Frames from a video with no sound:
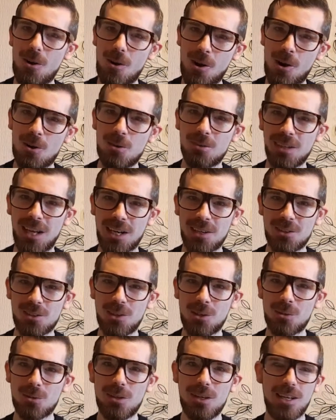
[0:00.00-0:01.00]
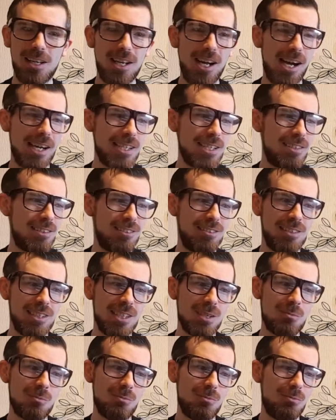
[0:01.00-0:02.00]
off Lando. I need to see
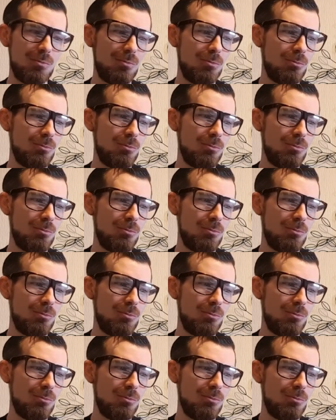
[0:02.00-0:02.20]
him